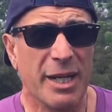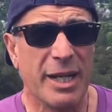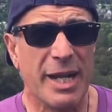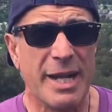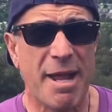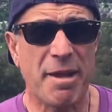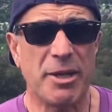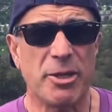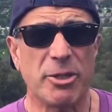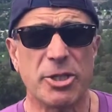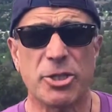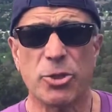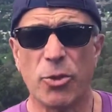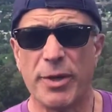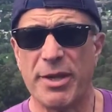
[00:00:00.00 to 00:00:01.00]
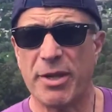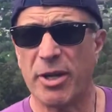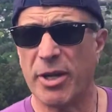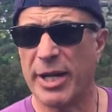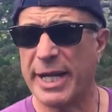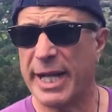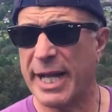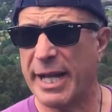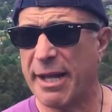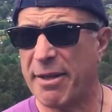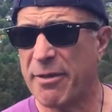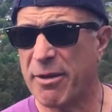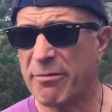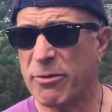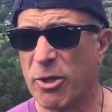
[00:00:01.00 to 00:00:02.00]
little story that
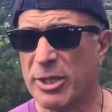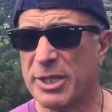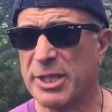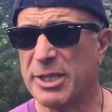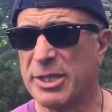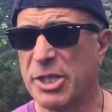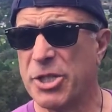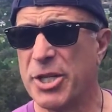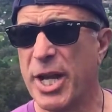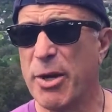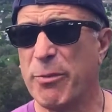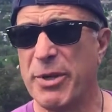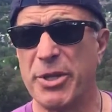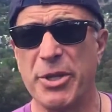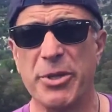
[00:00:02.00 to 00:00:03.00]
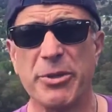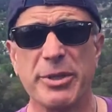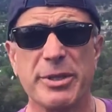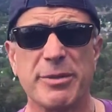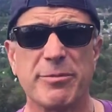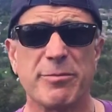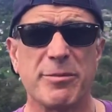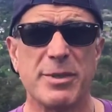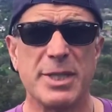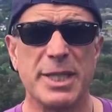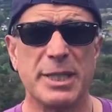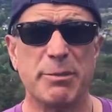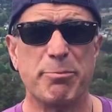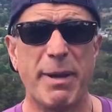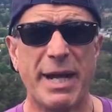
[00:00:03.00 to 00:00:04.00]
I've got to share with you
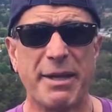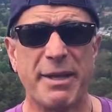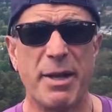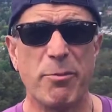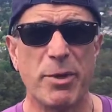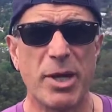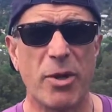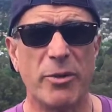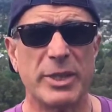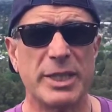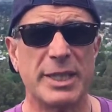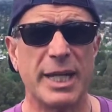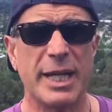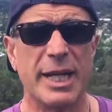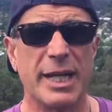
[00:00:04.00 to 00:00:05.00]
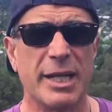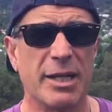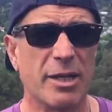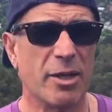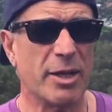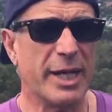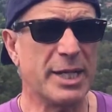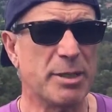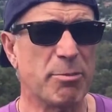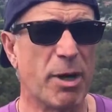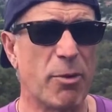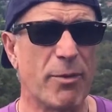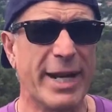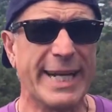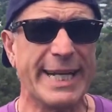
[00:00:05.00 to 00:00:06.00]
is back then when I was into my
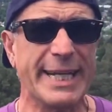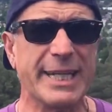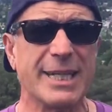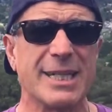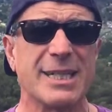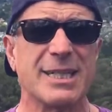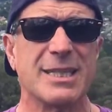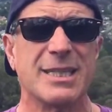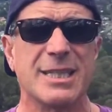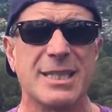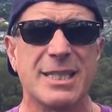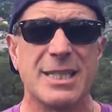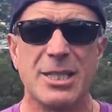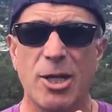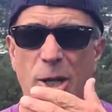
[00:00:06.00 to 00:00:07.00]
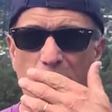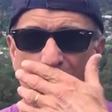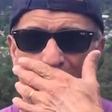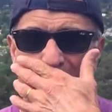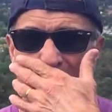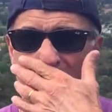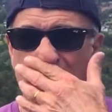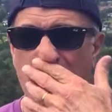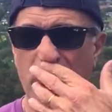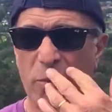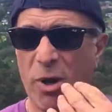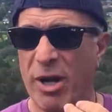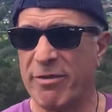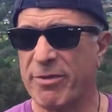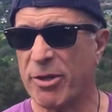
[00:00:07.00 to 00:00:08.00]
running. I got
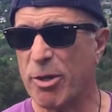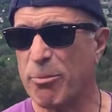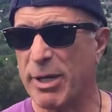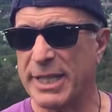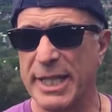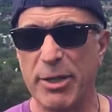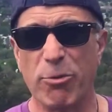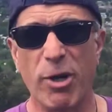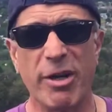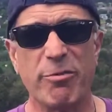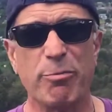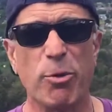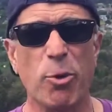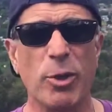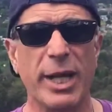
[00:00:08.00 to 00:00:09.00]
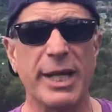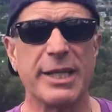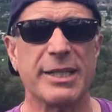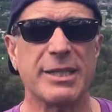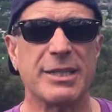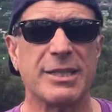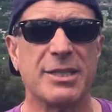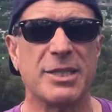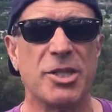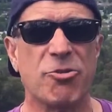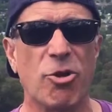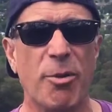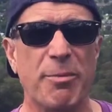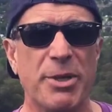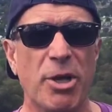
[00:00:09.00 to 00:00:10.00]
my dear wife Paula to
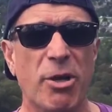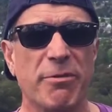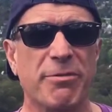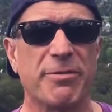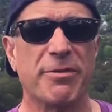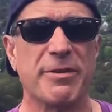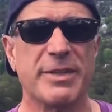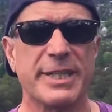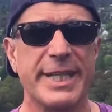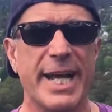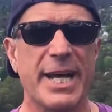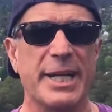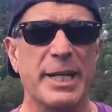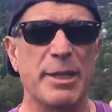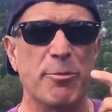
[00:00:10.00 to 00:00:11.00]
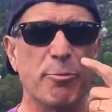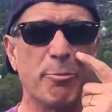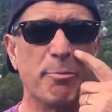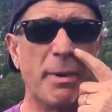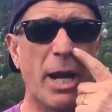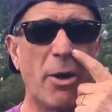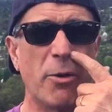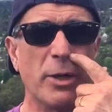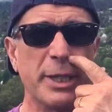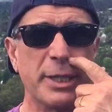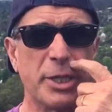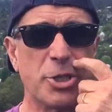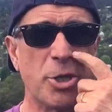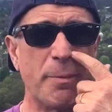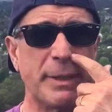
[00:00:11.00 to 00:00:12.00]
drop me off down in Bowral in the
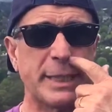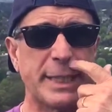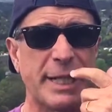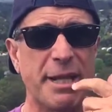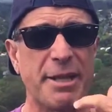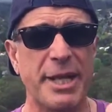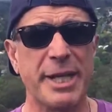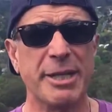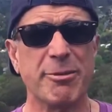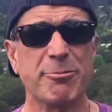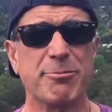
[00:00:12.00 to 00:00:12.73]
shopping centre there,